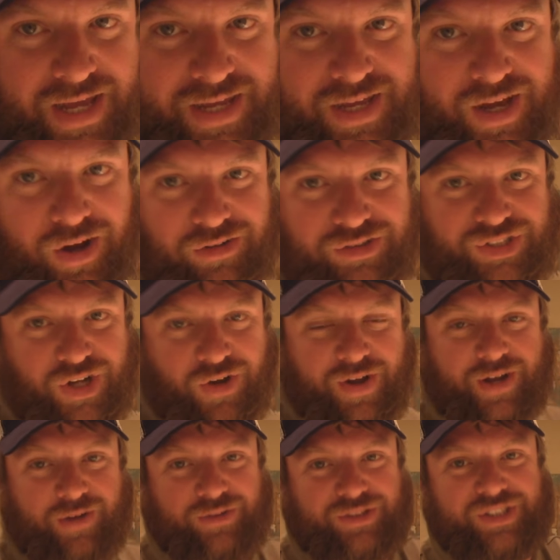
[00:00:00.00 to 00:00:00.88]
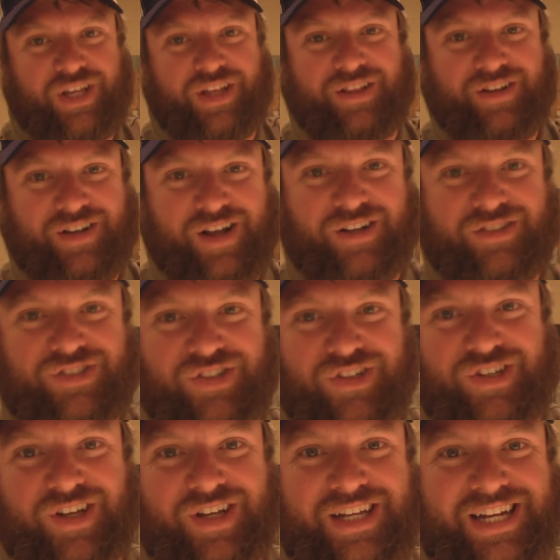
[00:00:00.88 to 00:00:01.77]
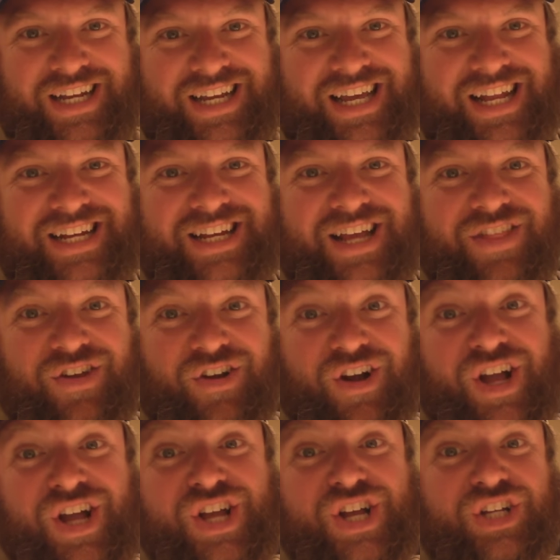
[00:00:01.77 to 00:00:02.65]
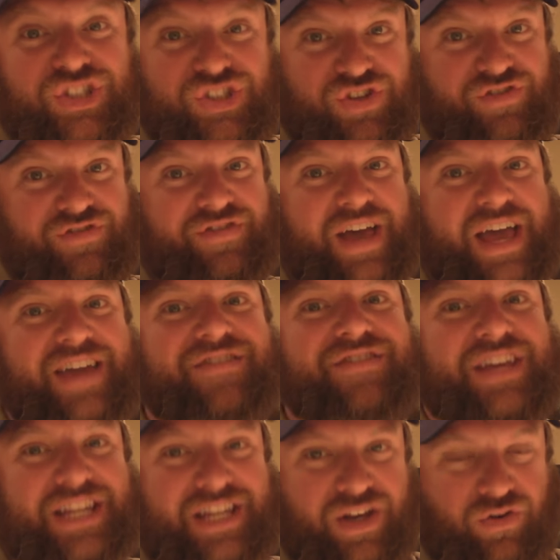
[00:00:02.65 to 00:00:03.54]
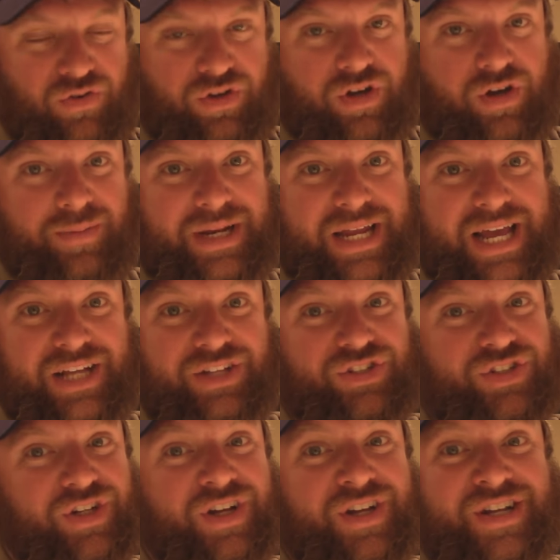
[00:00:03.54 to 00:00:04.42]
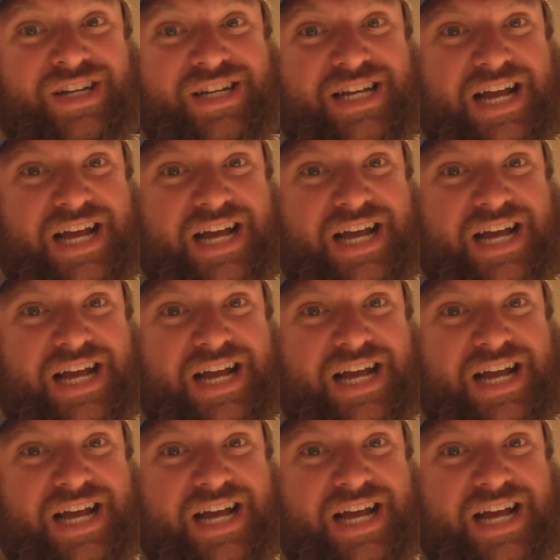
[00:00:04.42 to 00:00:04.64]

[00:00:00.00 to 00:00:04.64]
Hey y'all, Joe here with Southern Coastal Cooking. I got another sous vide video coming at you.